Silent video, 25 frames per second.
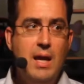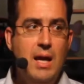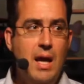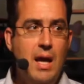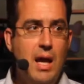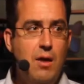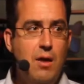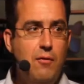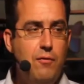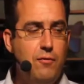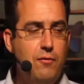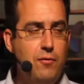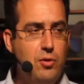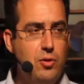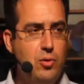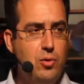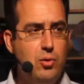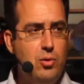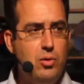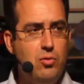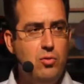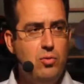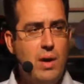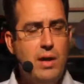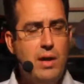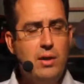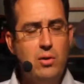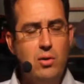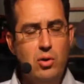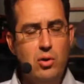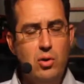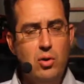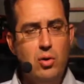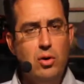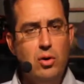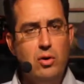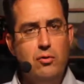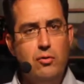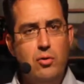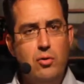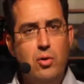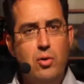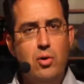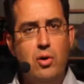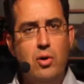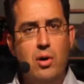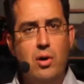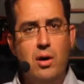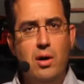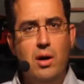If you'd rather look
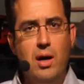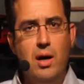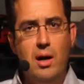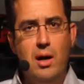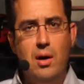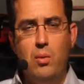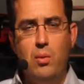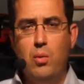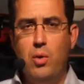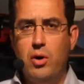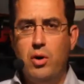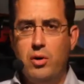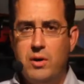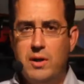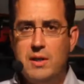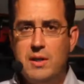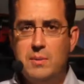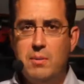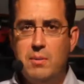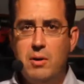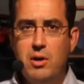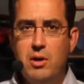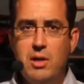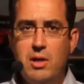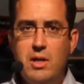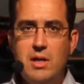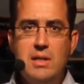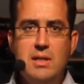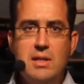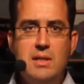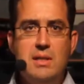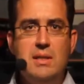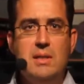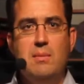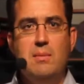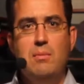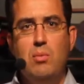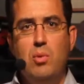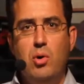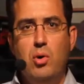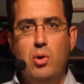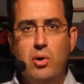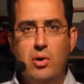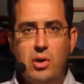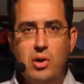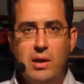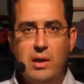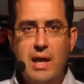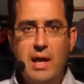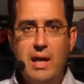for work experience,
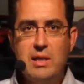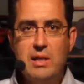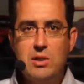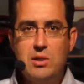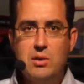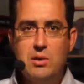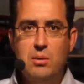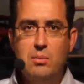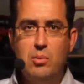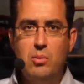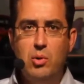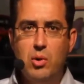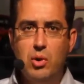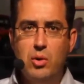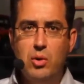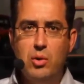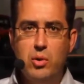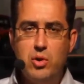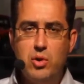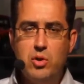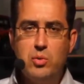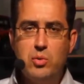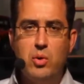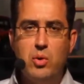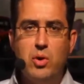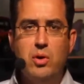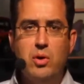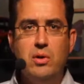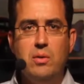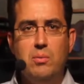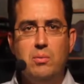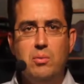more class, more coursework,